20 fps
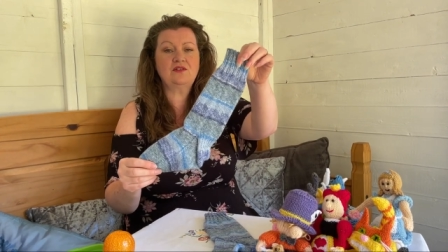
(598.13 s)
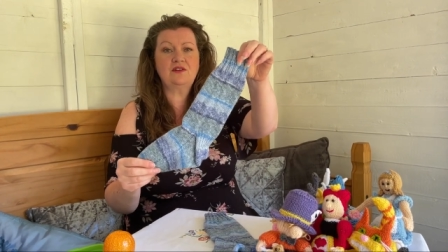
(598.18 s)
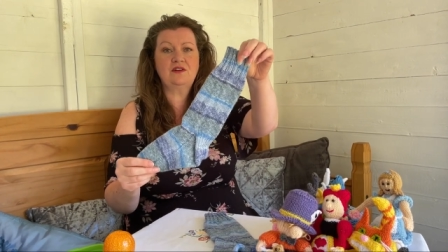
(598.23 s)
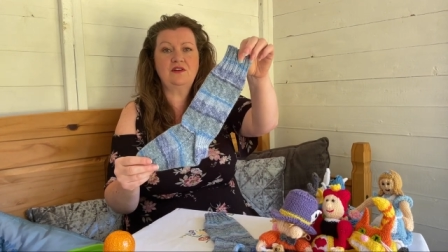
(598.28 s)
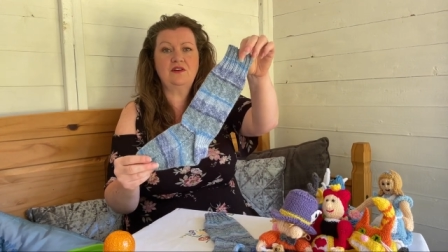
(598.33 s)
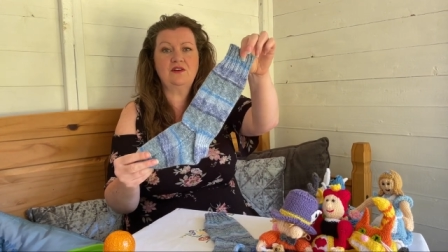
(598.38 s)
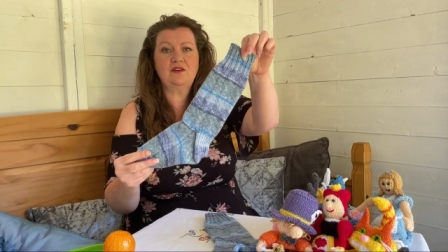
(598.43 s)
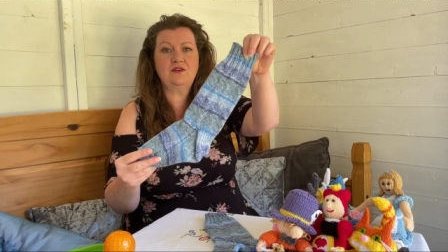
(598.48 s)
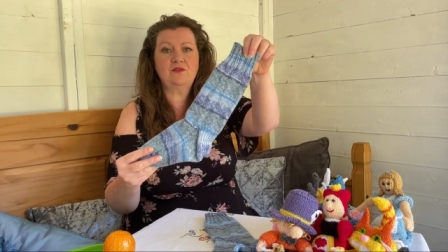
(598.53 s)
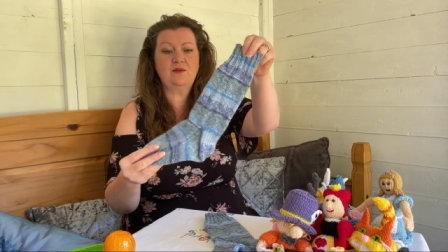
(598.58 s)

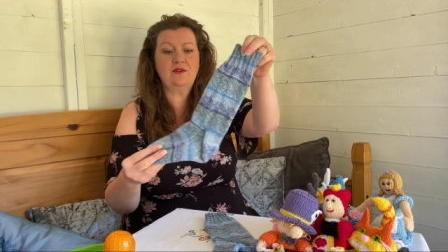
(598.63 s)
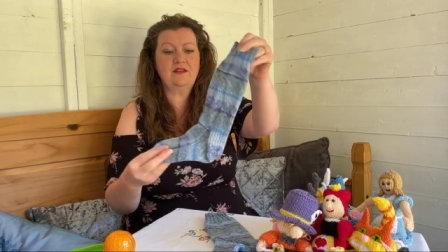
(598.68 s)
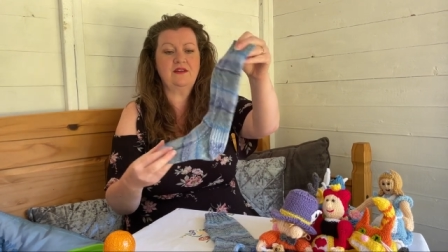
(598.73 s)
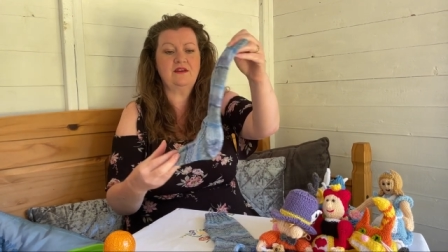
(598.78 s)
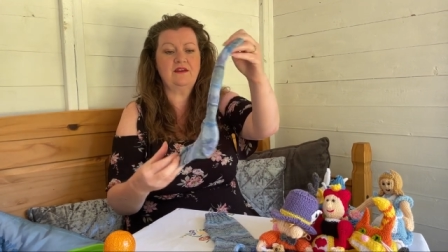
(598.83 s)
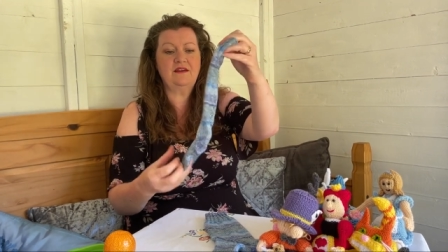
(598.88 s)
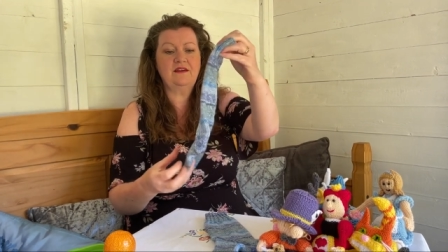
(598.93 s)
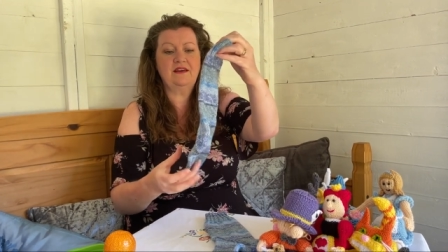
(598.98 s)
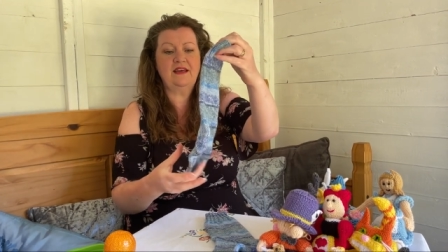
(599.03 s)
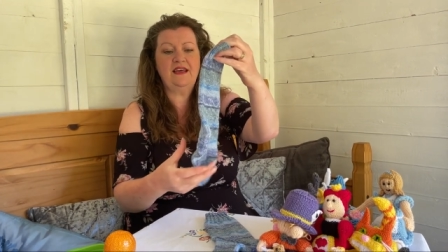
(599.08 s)
look, with
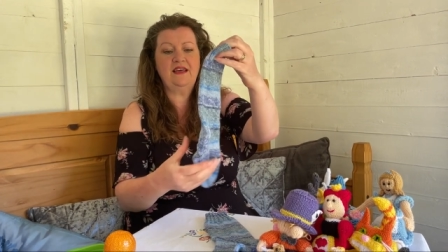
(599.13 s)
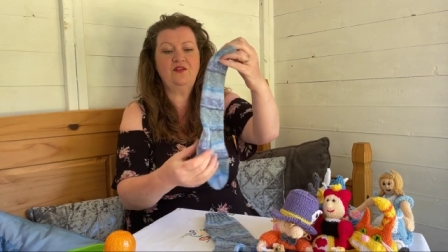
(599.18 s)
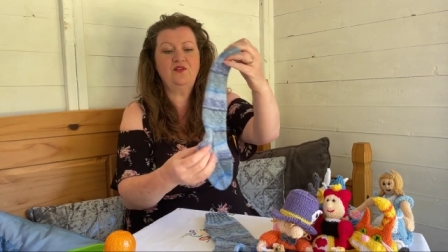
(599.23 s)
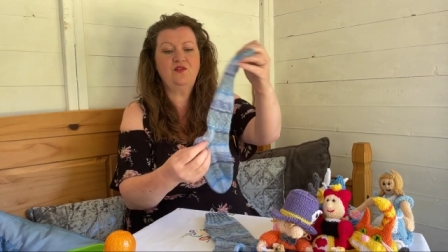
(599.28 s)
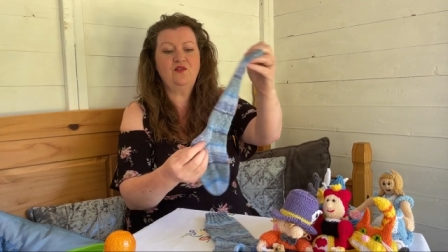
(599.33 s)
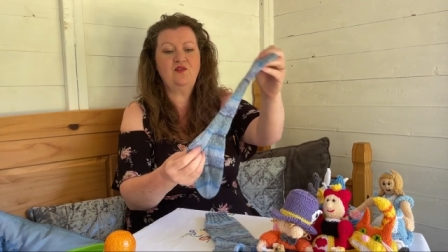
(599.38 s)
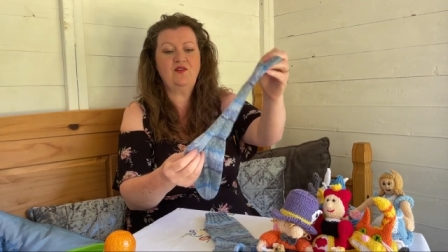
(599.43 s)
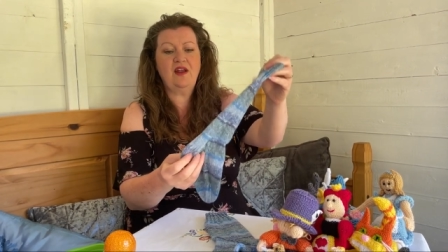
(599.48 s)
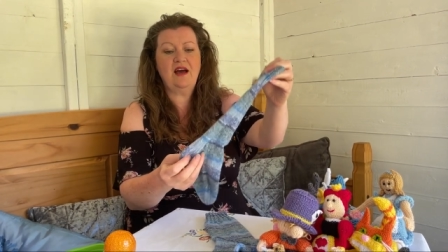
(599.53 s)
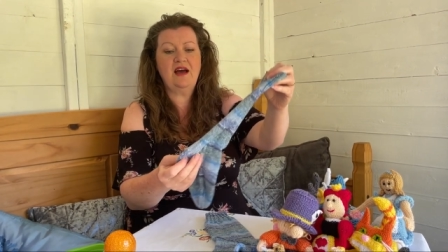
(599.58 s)
a heel
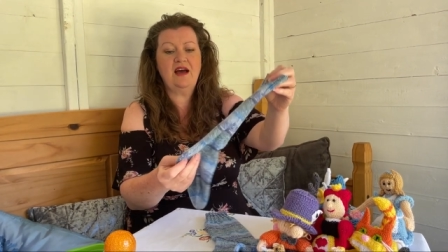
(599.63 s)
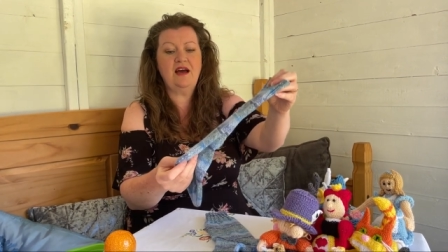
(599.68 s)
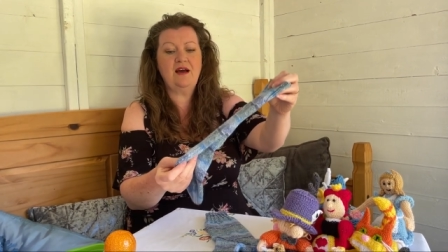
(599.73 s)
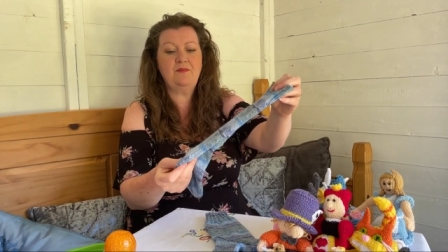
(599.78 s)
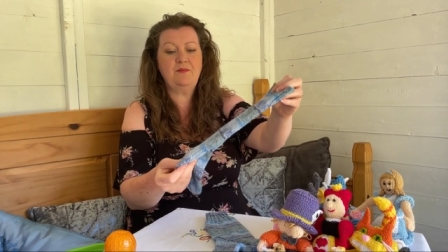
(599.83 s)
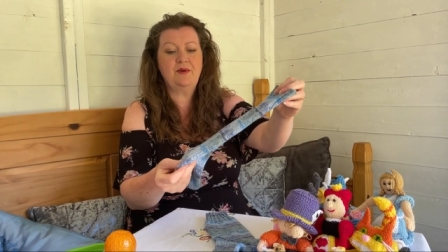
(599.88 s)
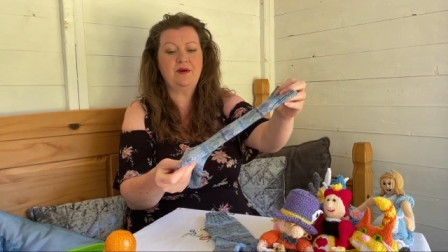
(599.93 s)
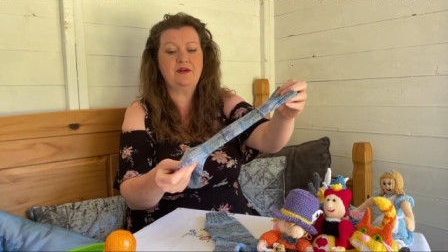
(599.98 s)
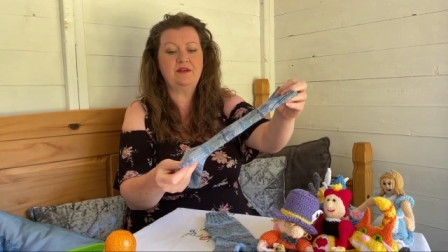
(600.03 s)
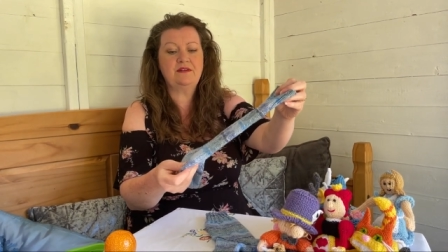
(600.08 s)

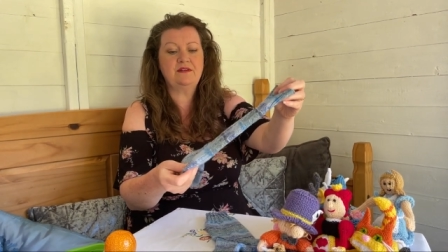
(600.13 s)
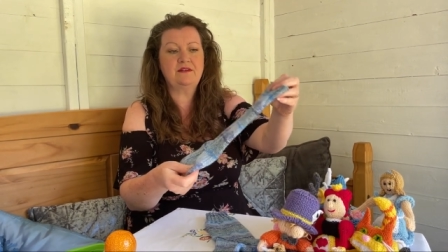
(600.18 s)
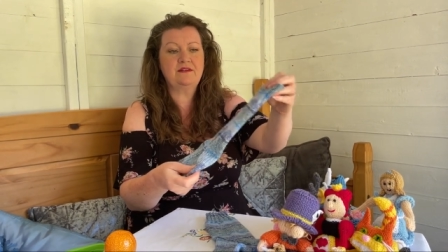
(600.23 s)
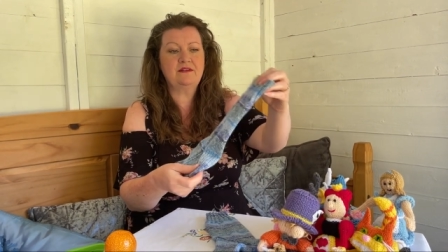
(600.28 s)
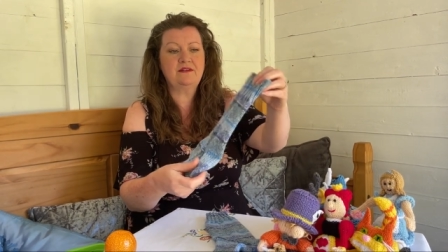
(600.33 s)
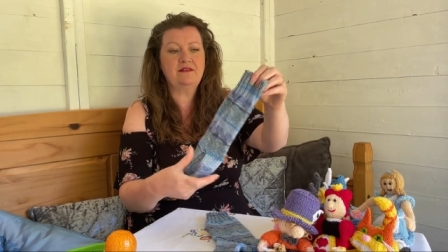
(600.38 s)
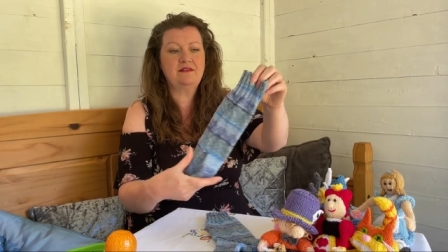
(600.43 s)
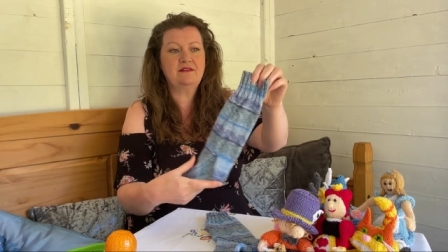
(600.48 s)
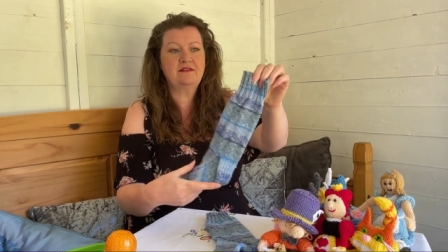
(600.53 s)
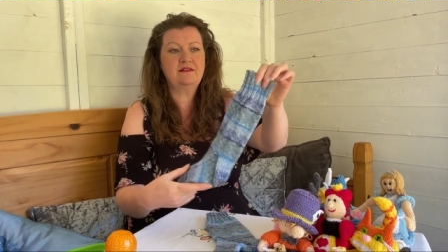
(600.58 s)
flap and
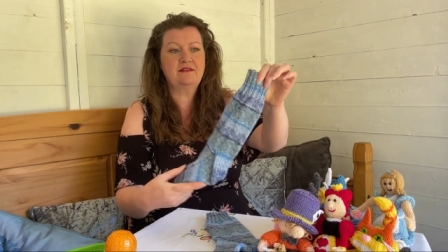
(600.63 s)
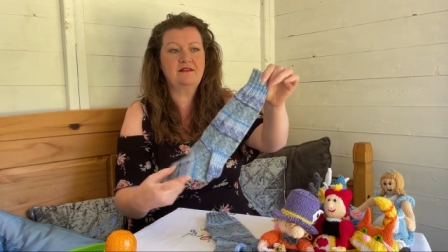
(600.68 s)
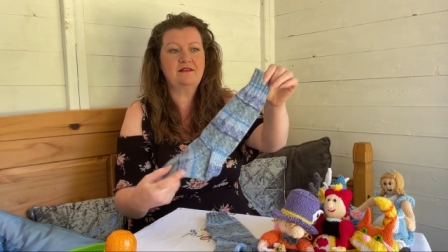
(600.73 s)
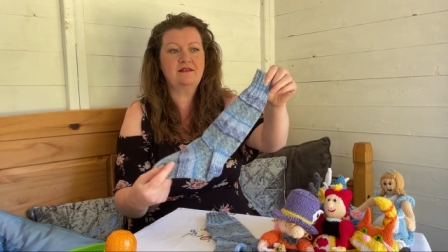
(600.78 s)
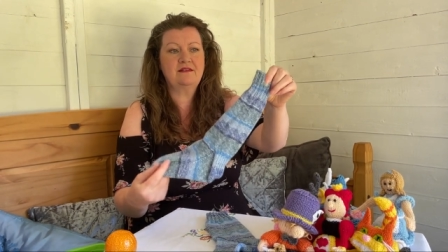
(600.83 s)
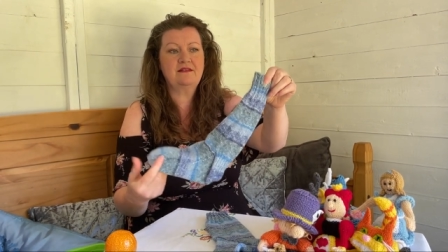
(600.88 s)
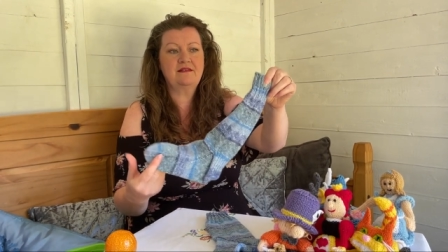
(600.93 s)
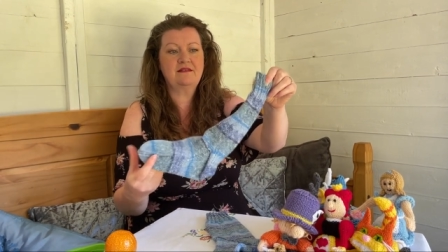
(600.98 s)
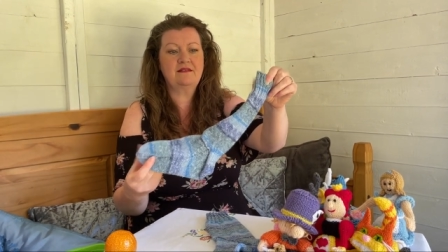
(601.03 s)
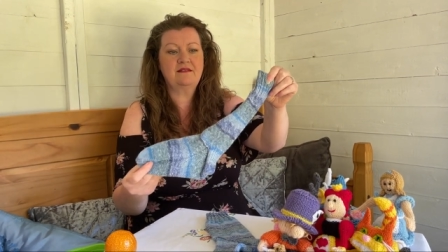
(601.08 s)

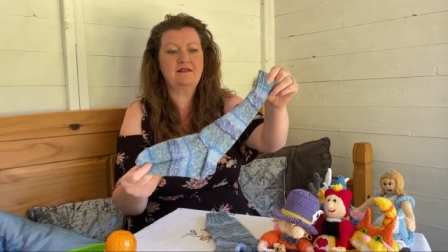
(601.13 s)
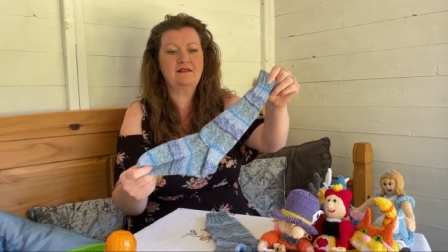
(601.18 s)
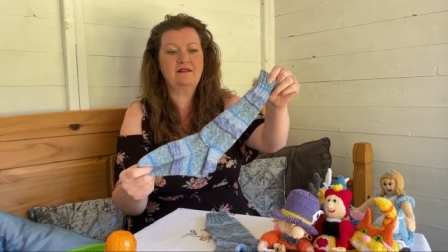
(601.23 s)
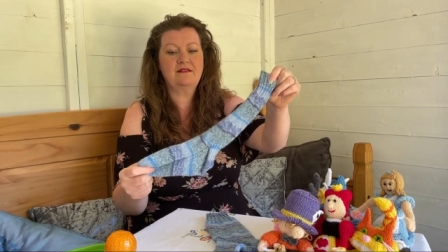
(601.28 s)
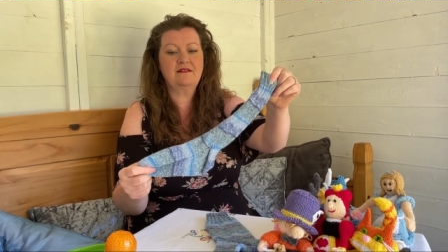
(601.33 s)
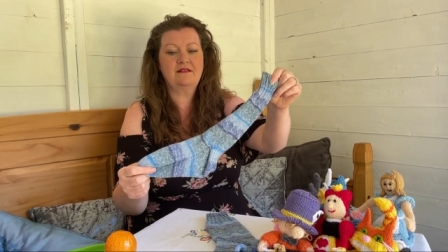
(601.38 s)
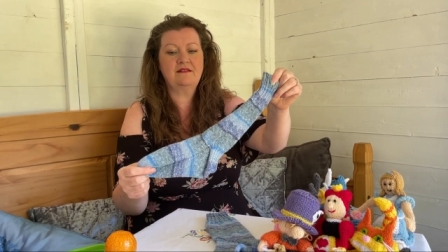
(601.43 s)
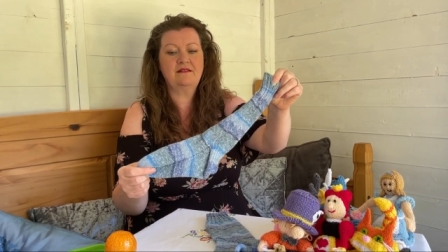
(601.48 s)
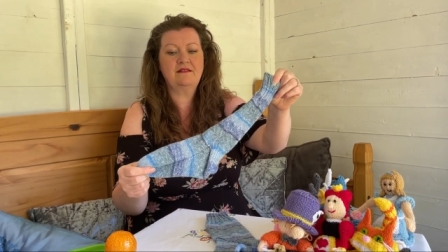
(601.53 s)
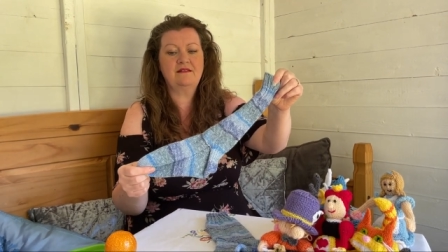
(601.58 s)

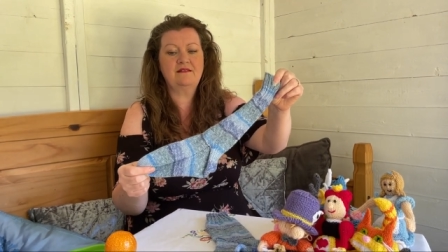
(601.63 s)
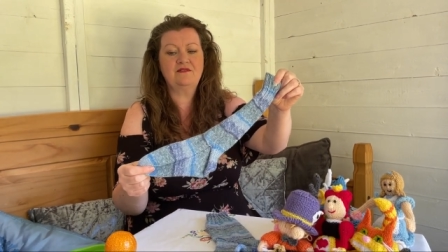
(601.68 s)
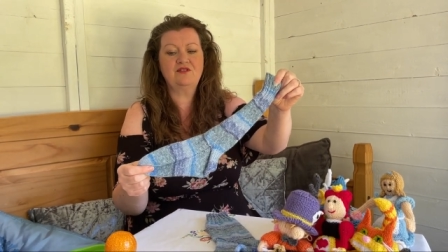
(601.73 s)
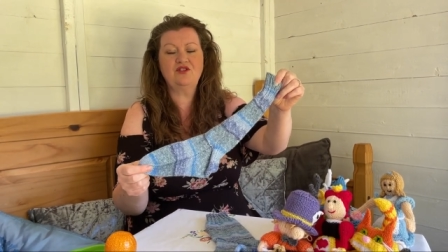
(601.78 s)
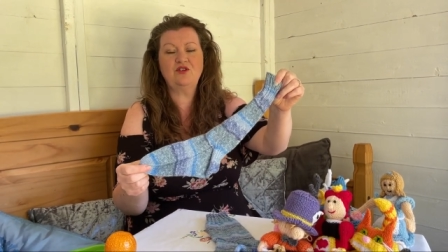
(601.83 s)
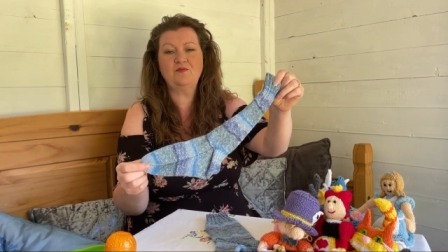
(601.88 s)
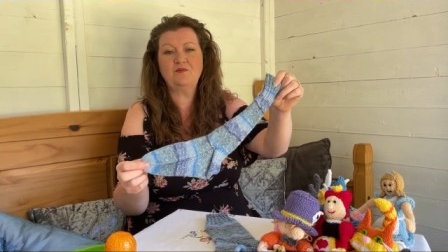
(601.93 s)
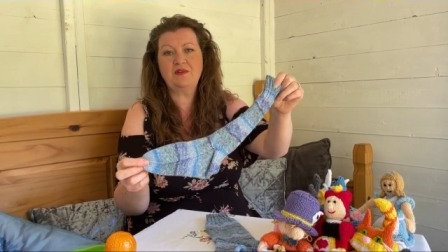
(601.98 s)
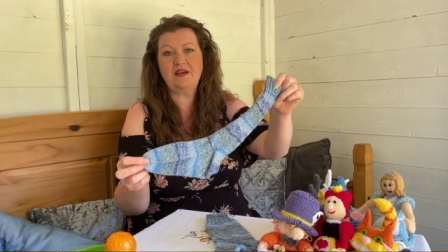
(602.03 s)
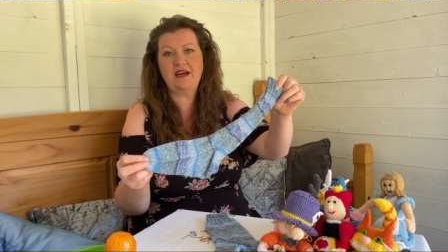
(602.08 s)

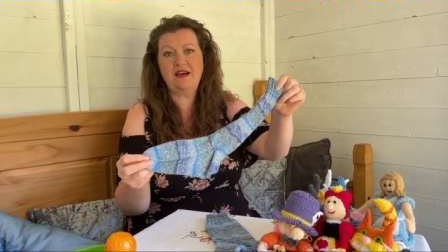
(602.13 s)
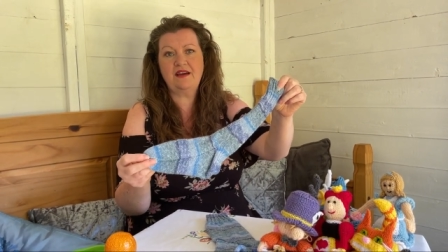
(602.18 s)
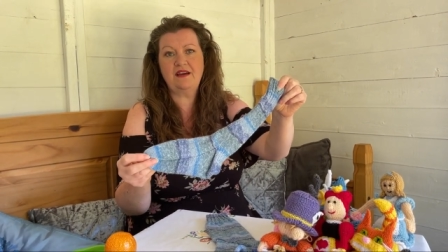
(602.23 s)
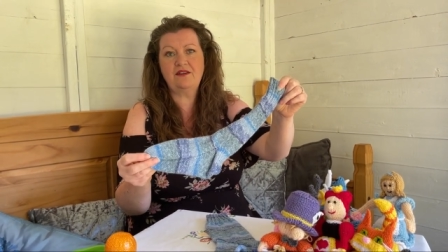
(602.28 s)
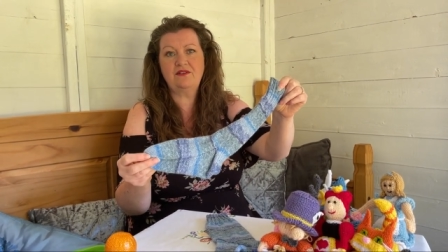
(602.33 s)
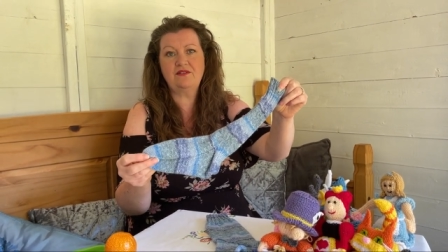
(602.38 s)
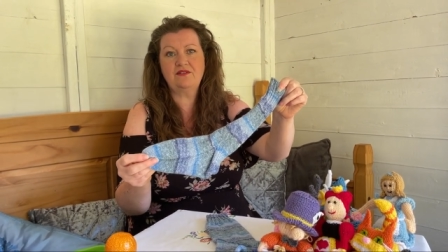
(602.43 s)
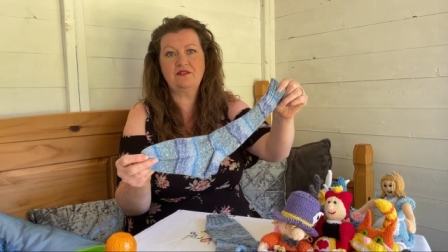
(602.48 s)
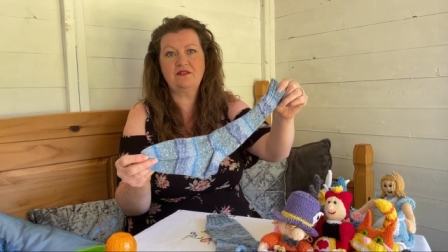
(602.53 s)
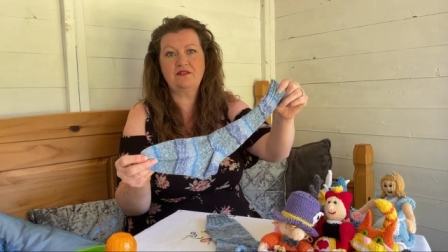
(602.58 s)
top down.